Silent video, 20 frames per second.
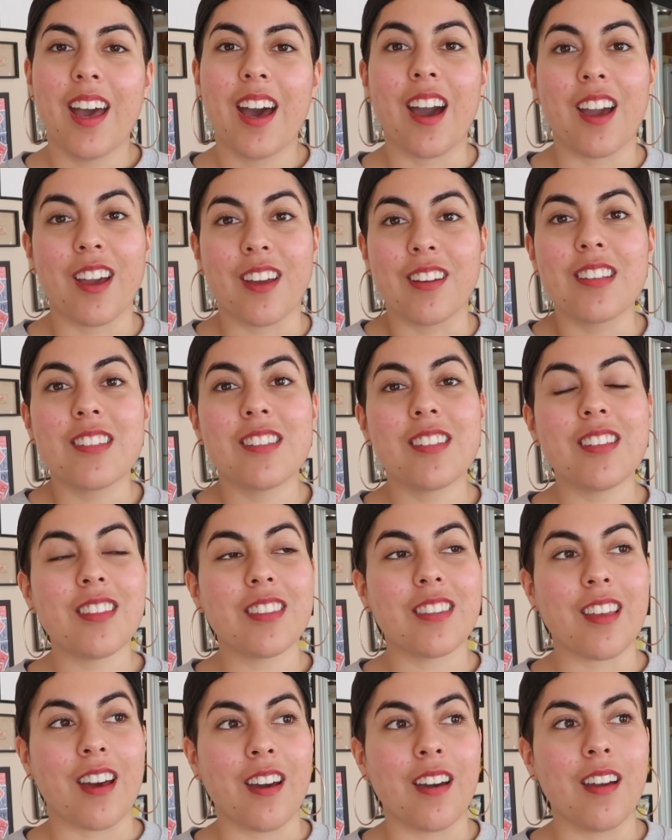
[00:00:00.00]
I honestly
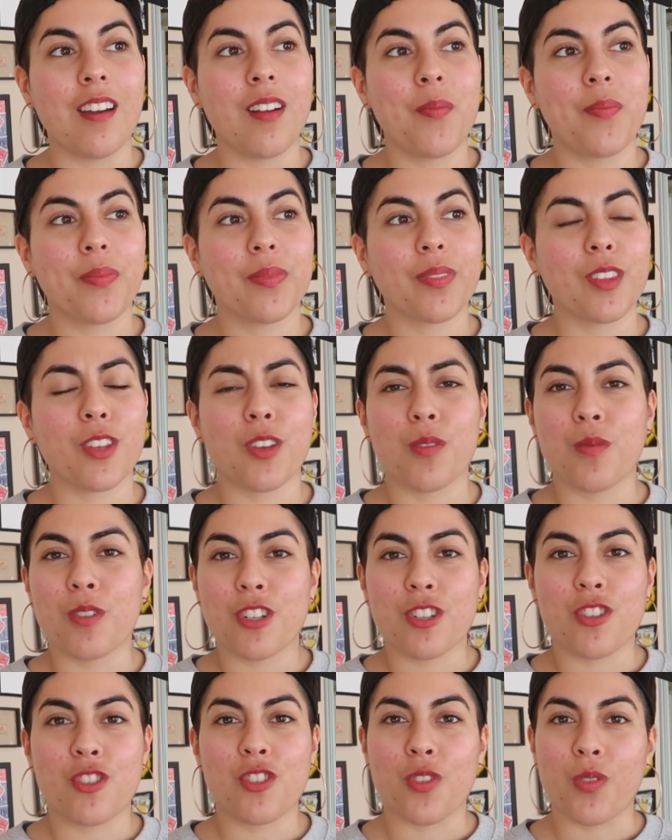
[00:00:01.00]
thought you were
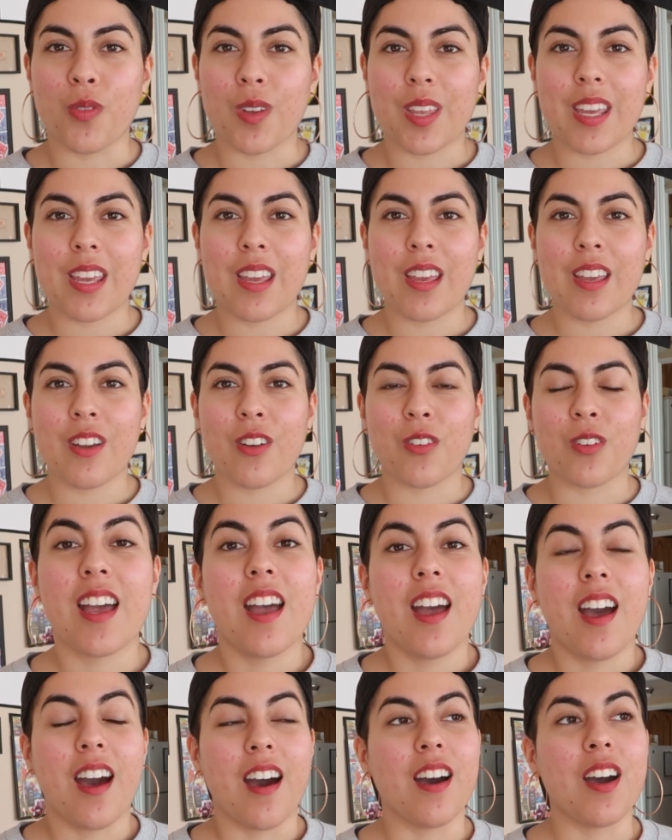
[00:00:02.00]
just joking. Um,
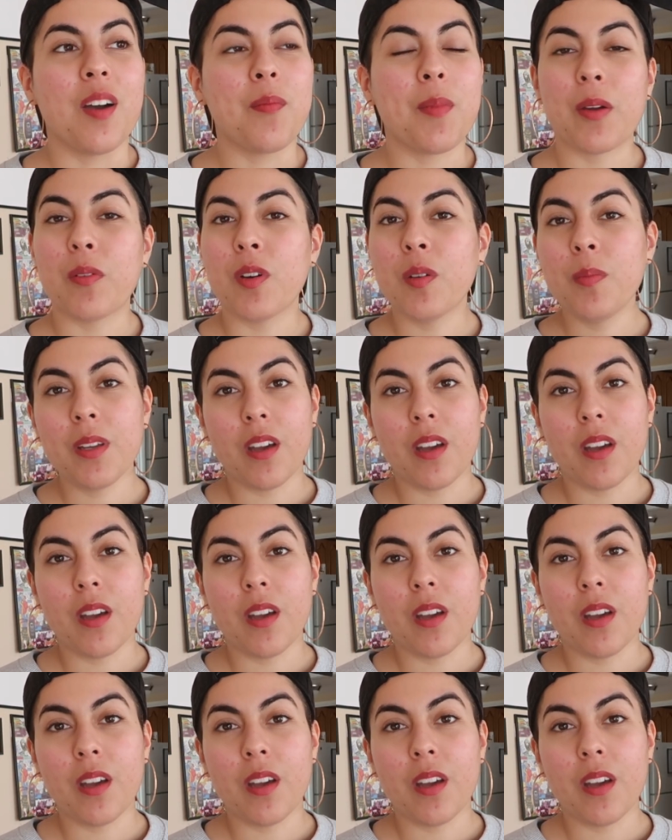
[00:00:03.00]
I will